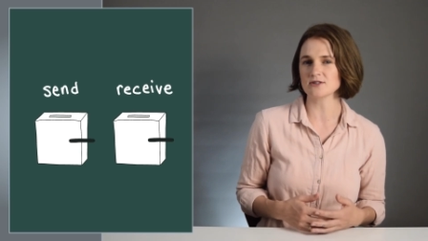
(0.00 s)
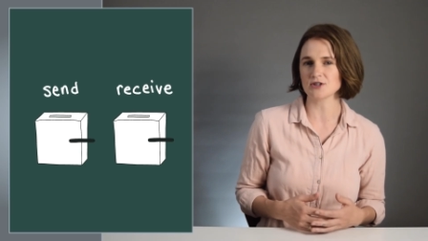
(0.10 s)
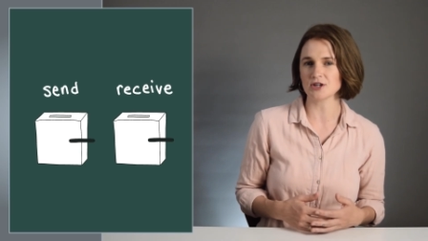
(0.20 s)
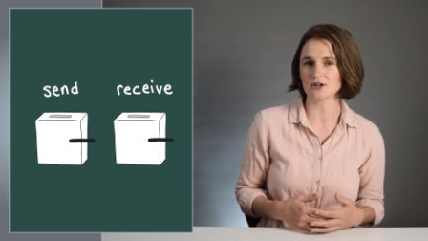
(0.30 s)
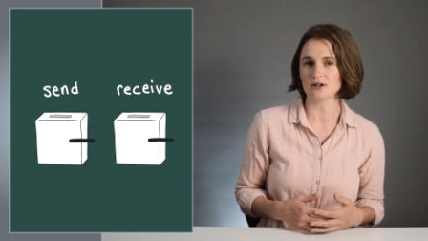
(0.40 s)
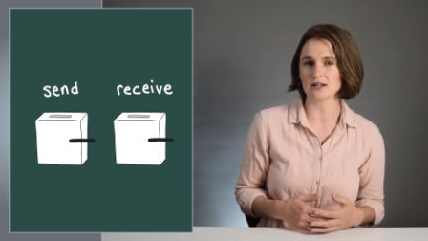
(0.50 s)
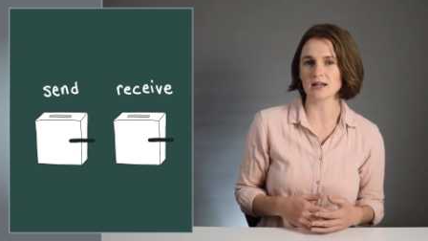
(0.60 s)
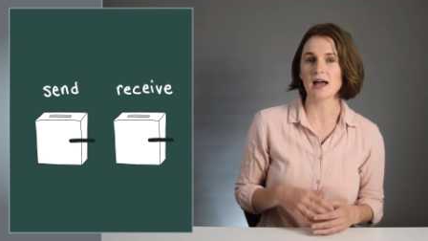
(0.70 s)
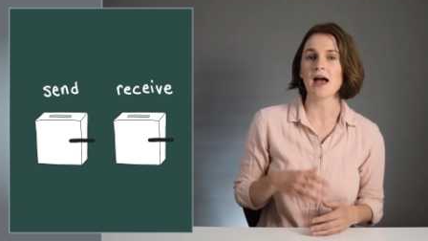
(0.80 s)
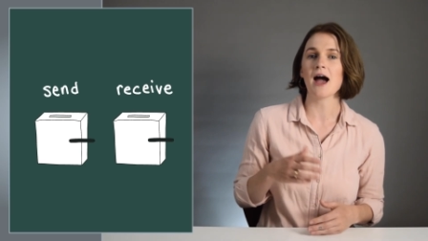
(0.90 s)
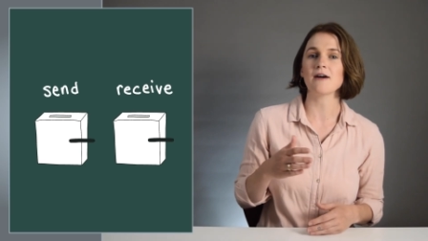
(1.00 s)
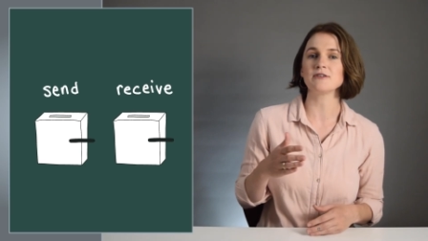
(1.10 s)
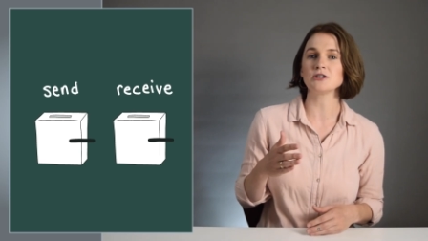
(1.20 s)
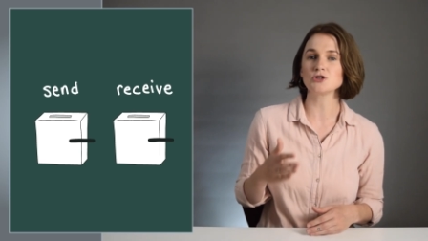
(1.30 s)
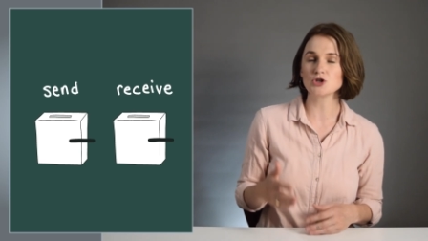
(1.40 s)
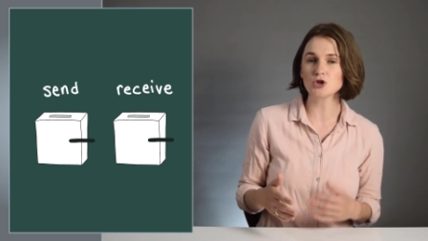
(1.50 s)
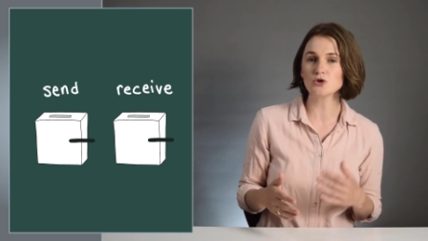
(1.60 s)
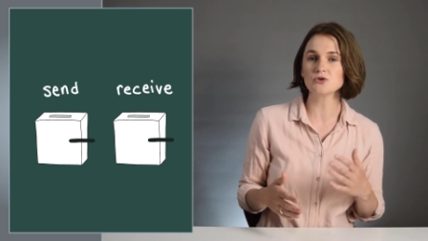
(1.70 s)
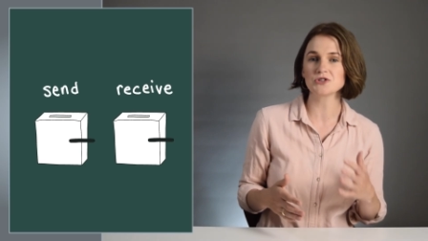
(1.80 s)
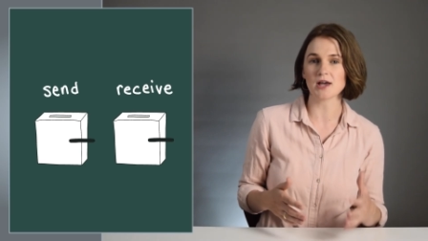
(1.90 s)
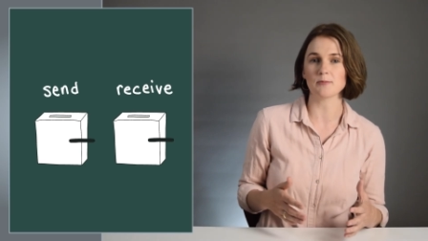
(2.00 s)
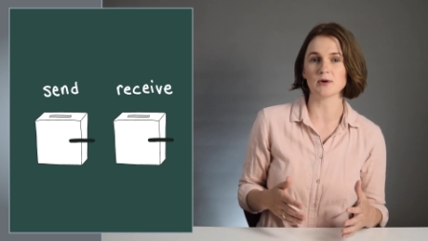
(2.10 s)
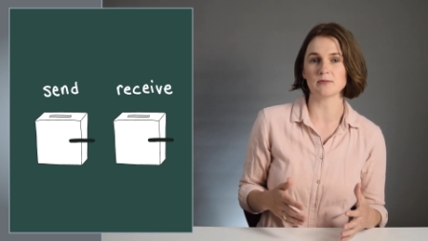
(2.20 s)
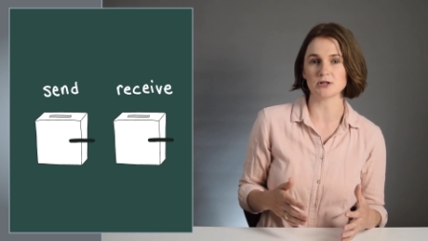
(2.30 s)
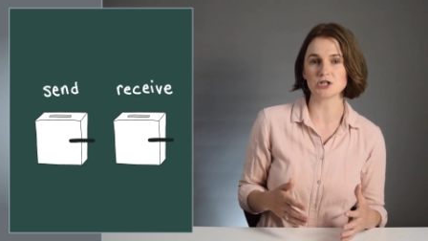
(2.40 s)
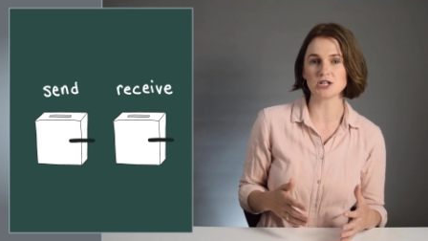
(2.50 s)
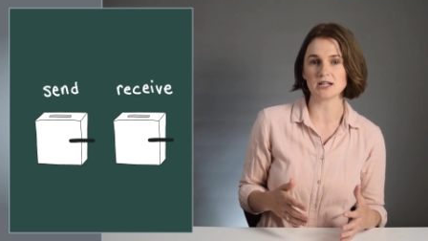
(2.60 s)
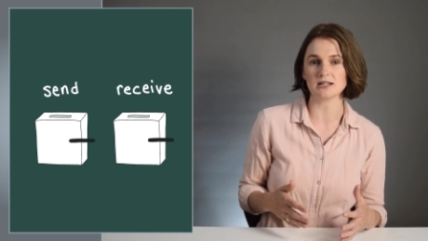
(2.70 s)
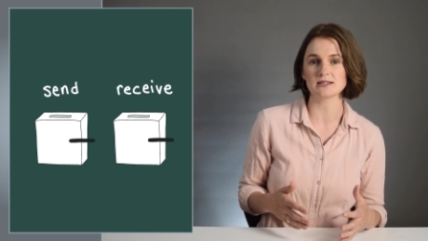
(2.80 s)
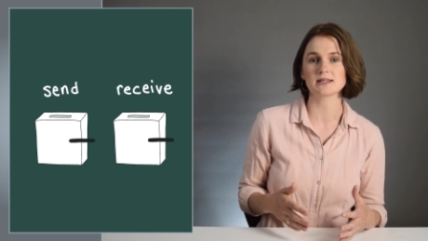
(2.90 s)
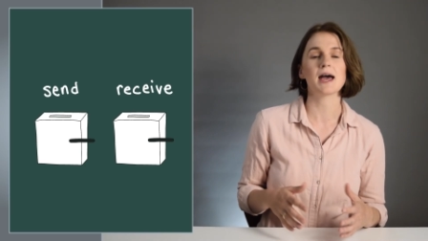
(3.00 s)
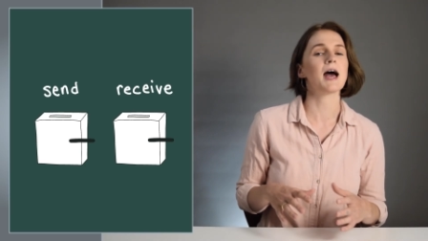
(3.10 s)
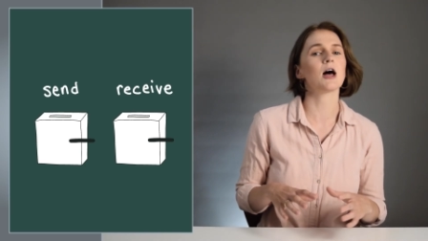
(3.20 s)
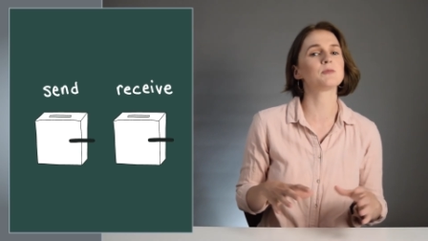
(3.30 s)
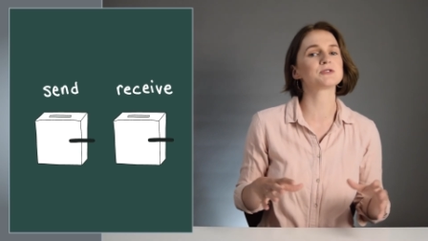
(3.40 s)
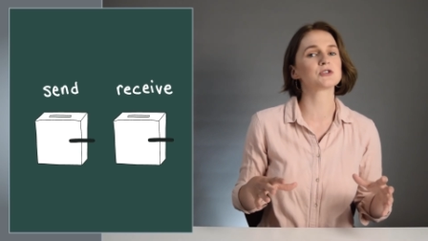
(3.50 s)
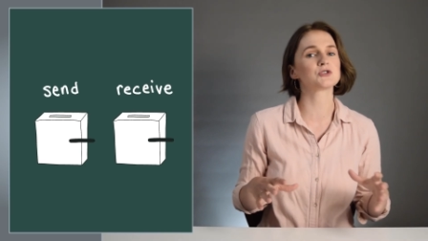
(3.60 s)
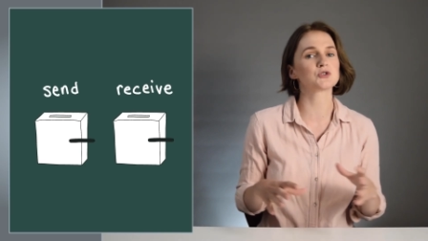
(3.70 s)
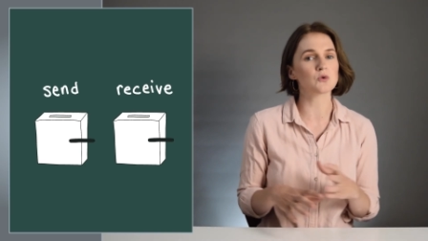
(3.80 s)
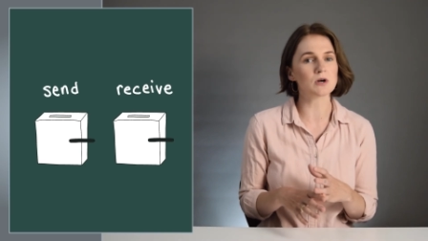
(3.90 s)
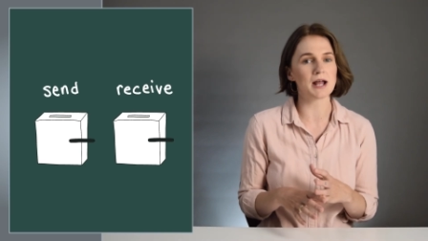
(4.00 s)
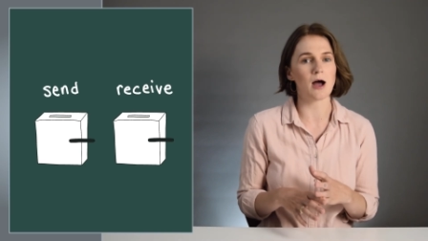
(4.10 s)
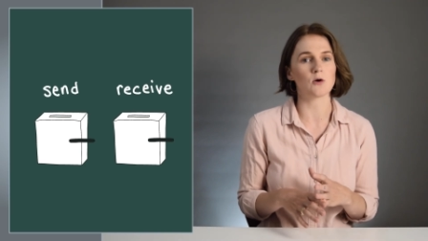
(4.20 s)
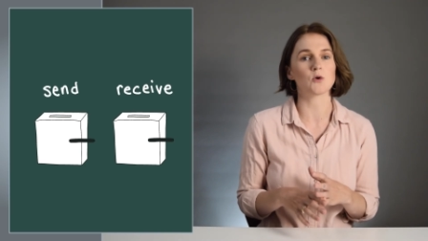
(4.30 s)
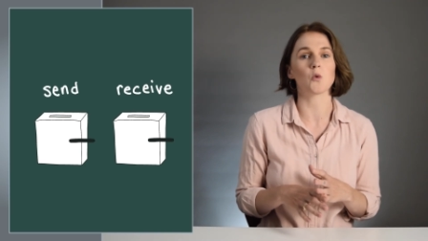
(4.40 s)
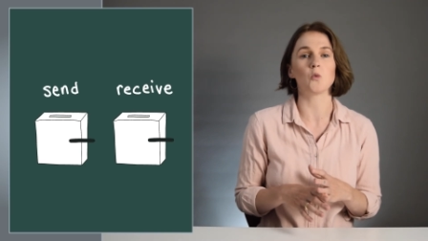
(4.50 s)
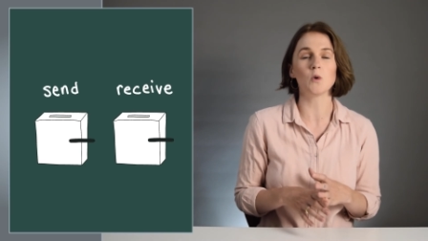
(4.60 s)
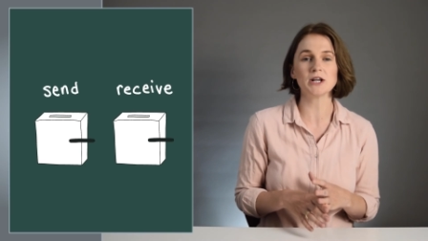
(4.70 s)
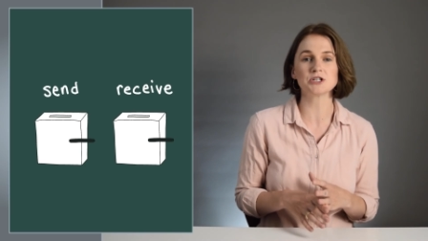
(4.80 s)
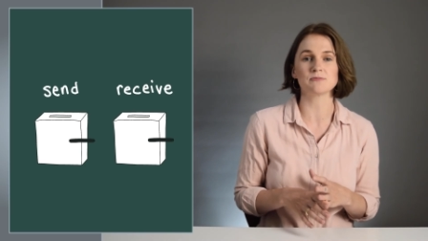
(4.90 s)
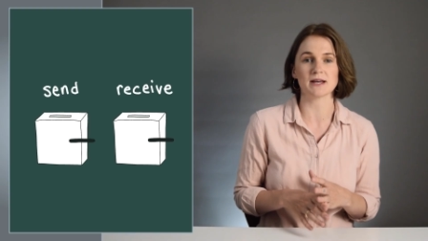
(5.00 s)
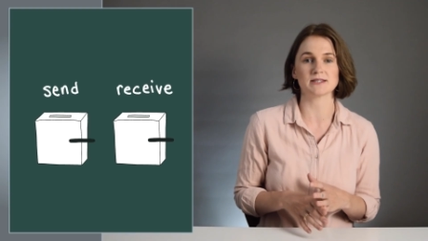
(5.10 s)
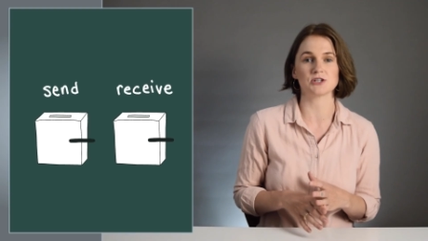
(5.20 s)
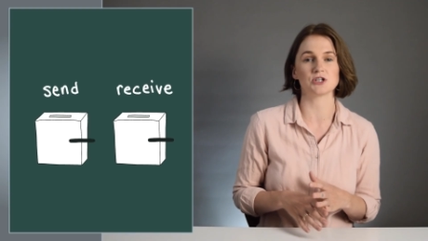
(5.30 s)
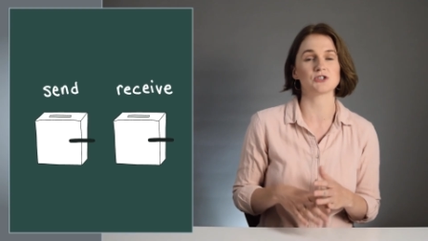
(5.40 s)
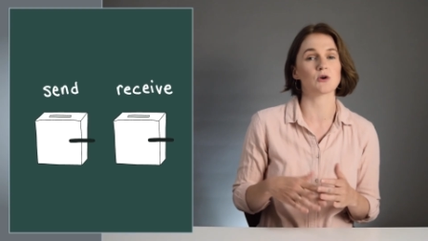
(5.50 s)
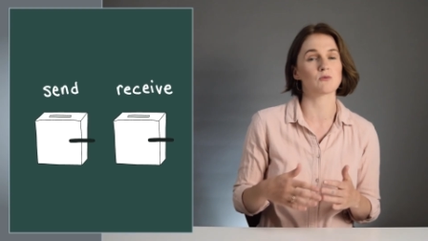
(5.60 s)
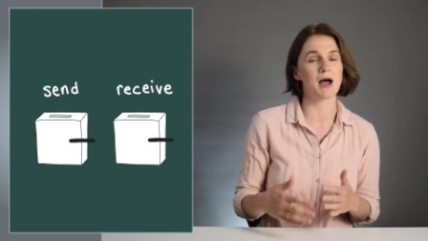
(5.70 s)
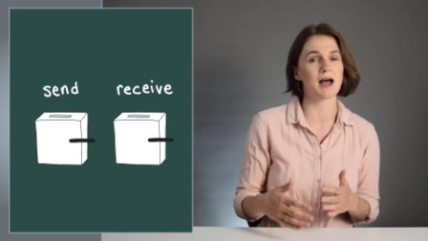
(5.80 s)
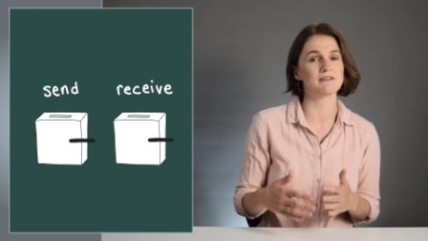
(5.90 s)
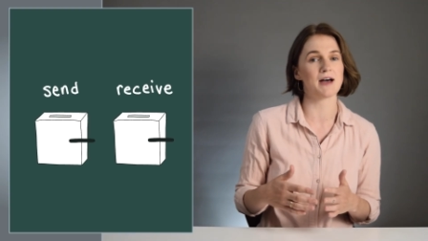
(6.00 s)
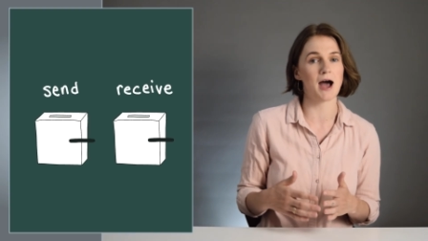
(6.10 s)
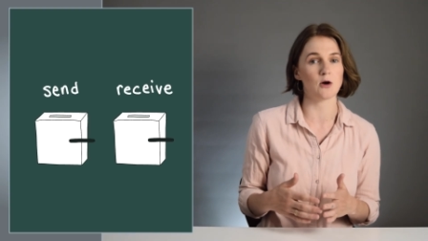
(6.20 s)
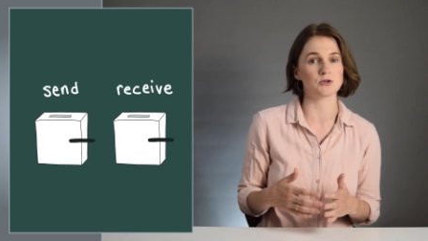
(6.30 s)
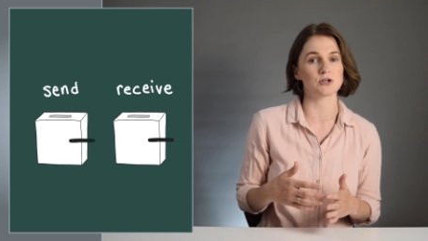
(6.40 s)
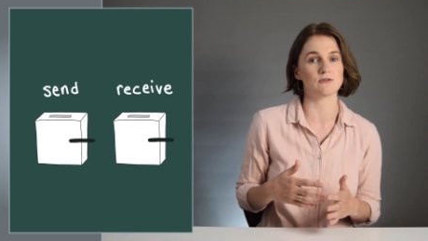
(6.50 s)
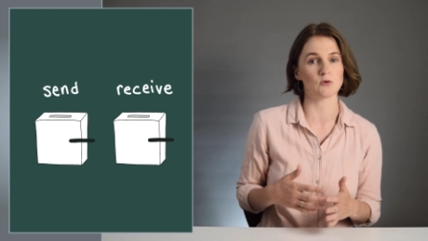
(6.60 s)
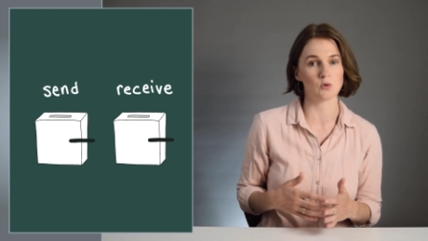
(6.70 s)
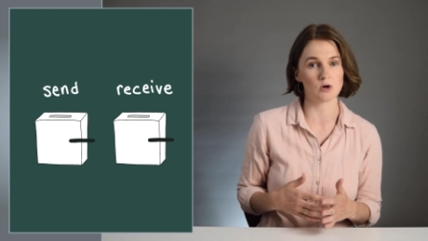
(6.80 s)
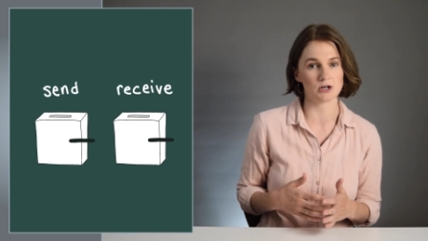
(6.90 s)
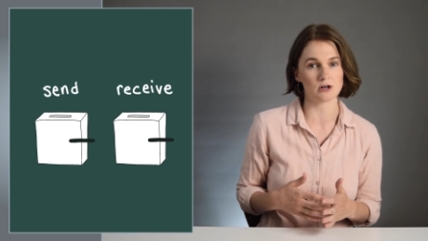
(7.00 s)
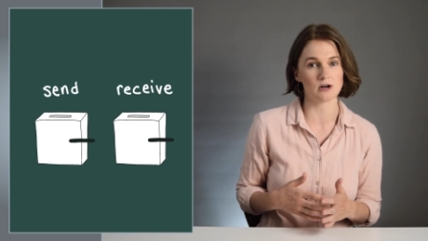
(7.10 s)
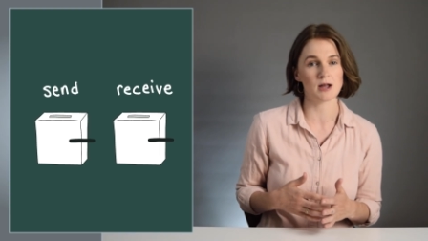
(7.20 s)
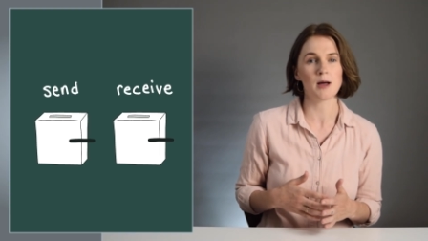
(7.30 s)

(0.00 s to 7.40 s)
security, having two separate machines helps sort out which messages arrive out of order